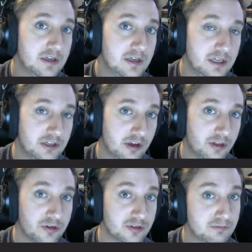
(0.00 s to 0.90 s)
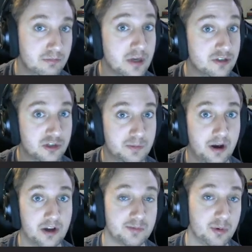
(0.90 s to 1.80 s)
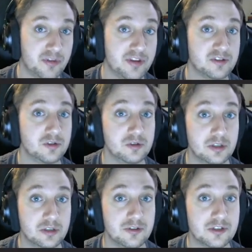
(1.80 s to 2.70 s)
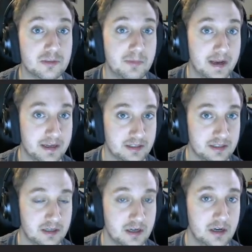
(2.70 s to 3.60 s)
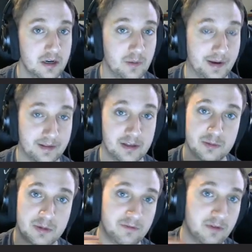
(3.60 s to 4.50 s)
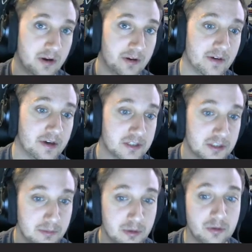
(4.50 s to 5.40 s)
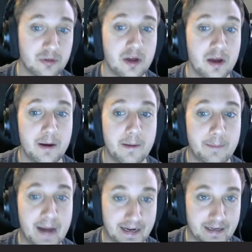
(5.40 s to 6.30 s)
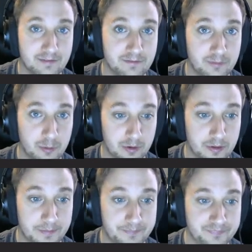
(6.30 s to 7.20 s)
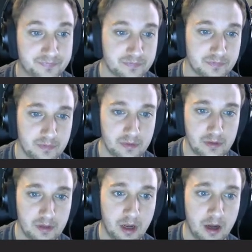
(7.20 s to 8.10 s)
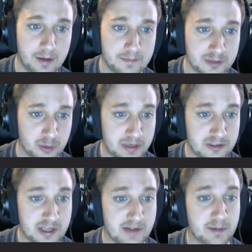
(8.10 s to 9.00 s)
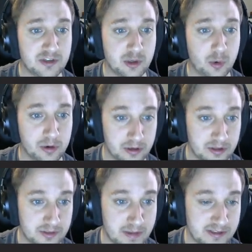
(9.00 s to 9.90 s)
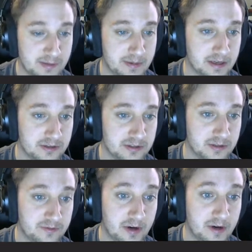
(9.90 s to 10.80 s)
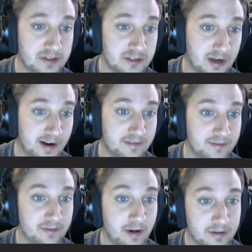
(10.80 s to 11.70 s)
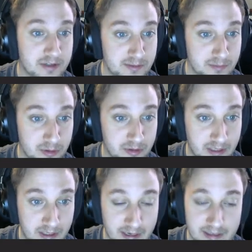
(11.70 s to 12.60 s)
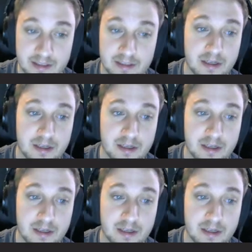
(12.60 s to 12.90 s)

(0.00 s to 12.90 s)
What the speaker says: each other as much as possible with as little space. Like it should be very, very smooth back and forth. So we just have a bunch of quarter notes, mezzo piano, so very soft, very smooth and connected.